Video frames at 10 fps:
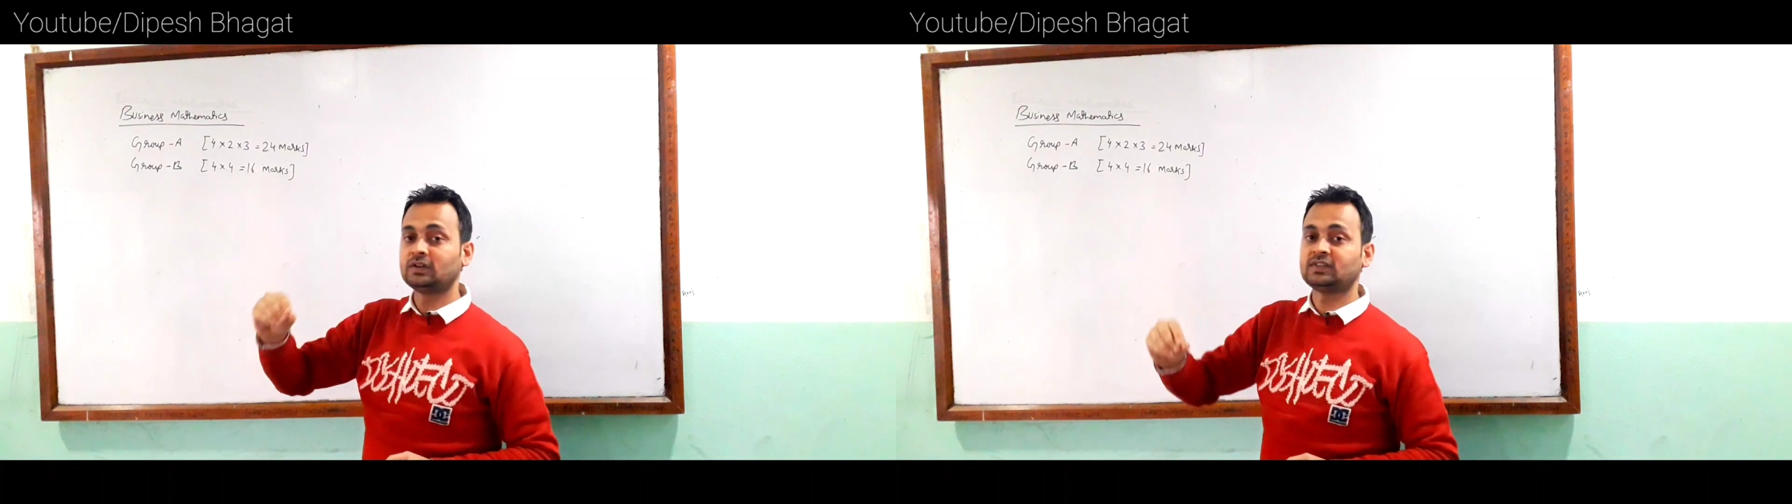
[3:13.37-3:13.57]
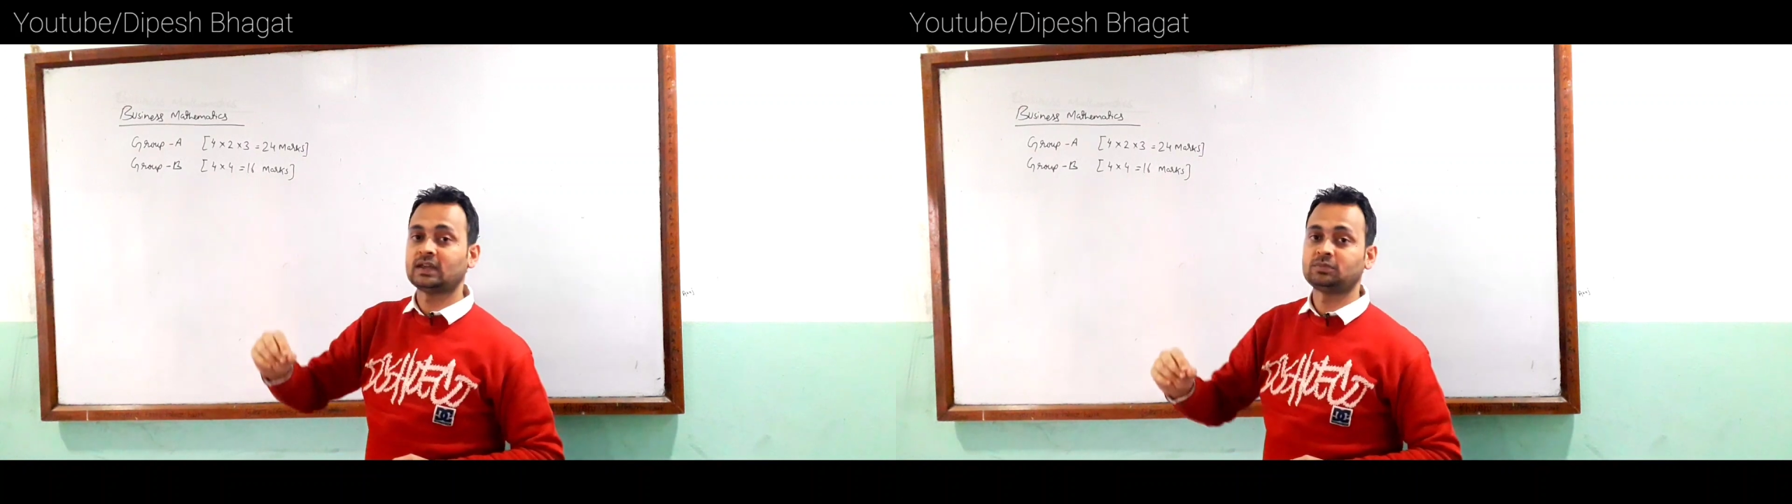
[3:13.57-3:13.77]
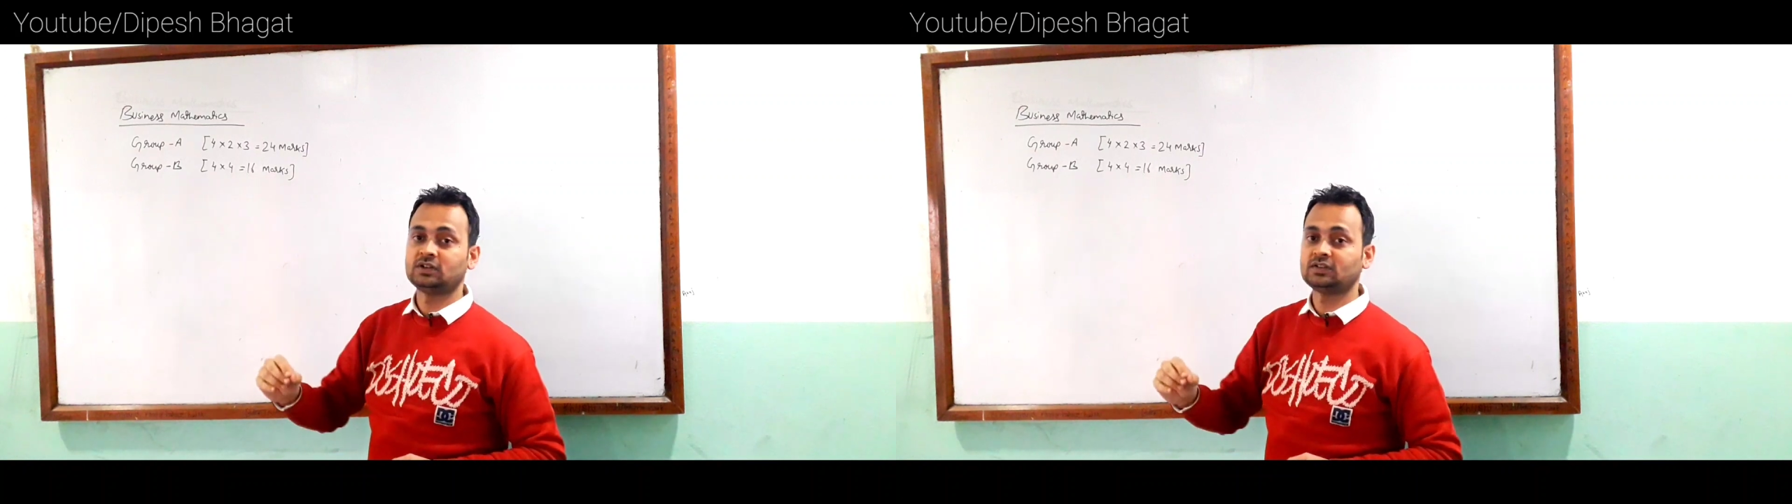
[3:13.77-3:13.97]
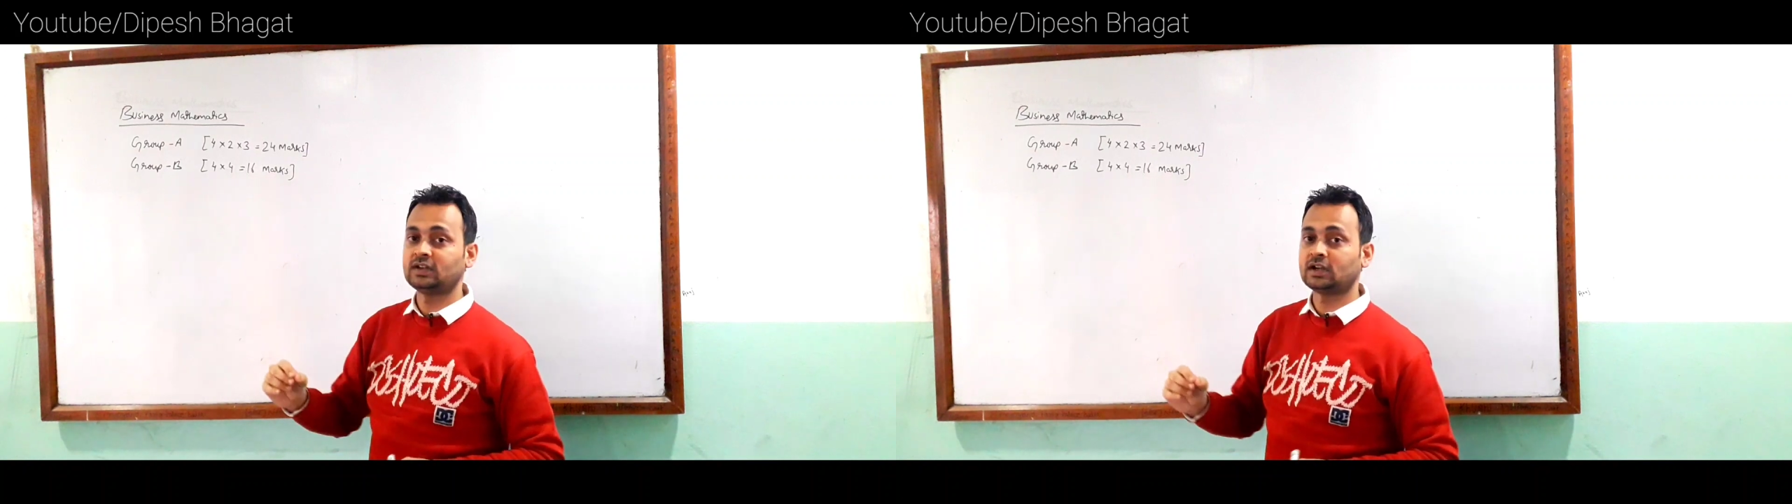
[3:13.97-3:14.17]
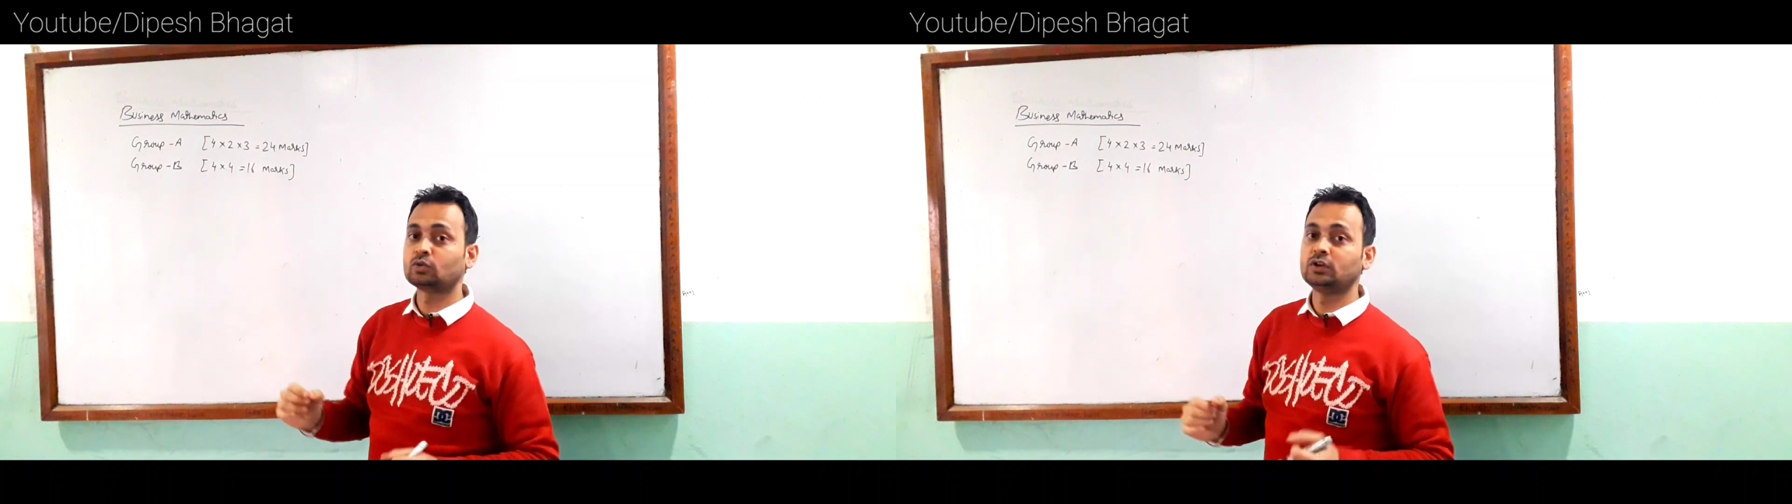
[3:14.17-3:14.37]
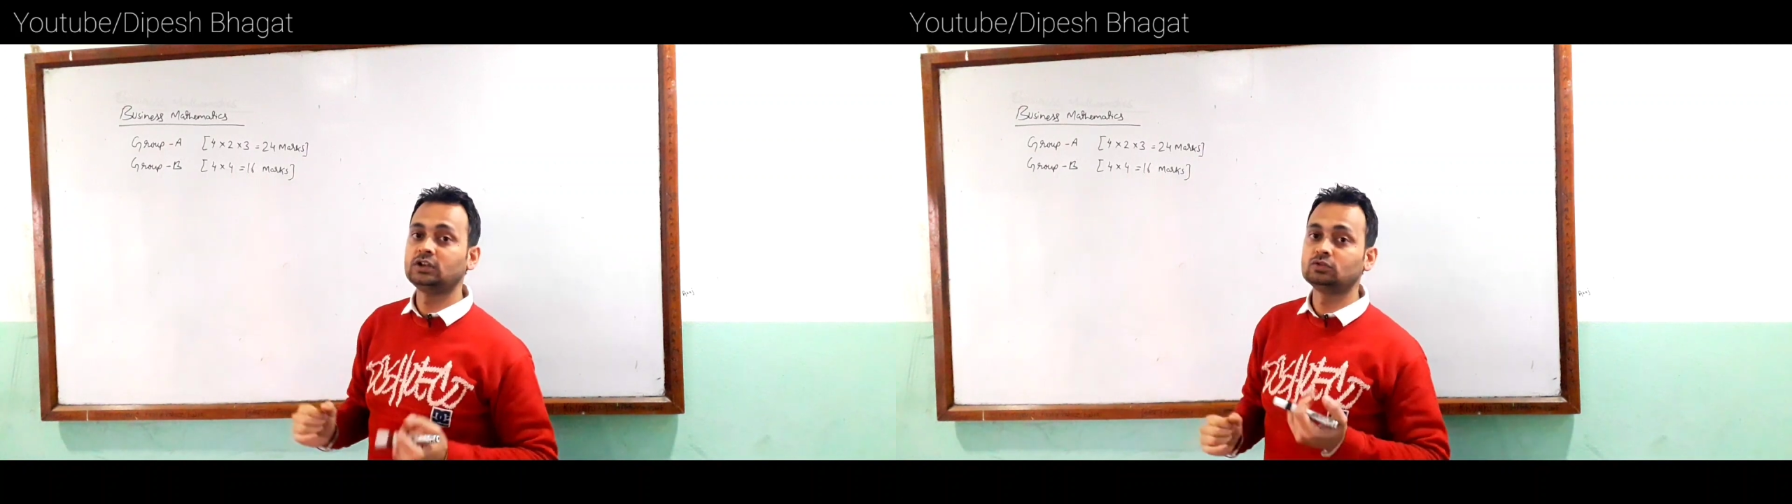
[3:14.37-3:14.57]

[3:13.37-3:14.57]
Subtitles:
chapters that are going